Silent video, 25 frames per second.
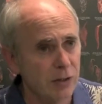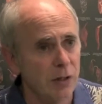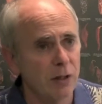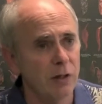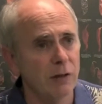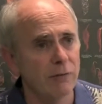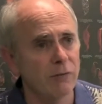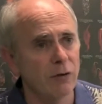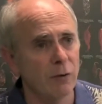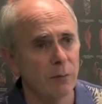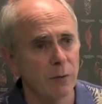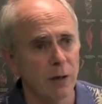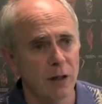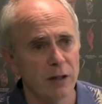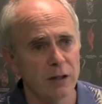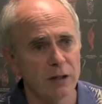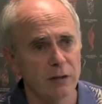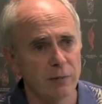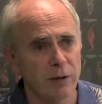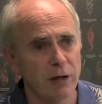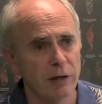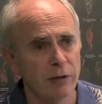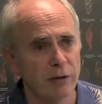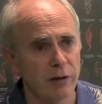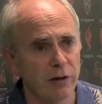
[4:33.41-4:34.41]
if you're a
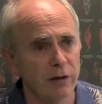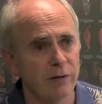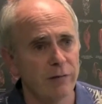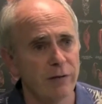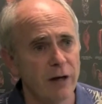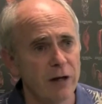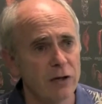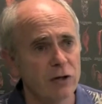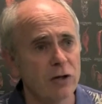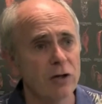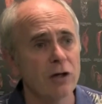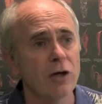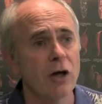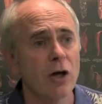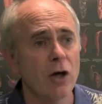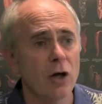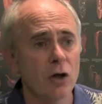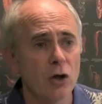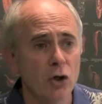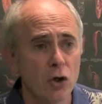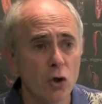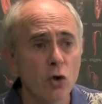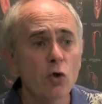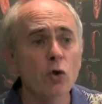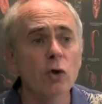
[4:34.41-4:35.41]
policymaker in innovation,
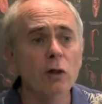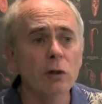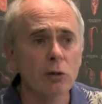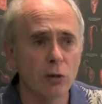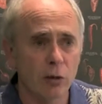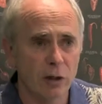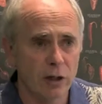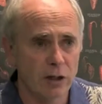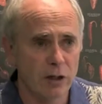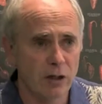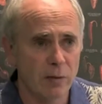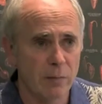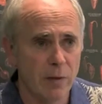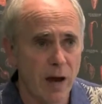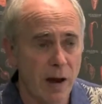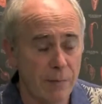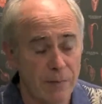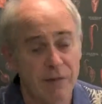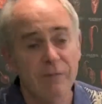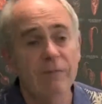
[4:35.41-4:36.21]
you can look at the map.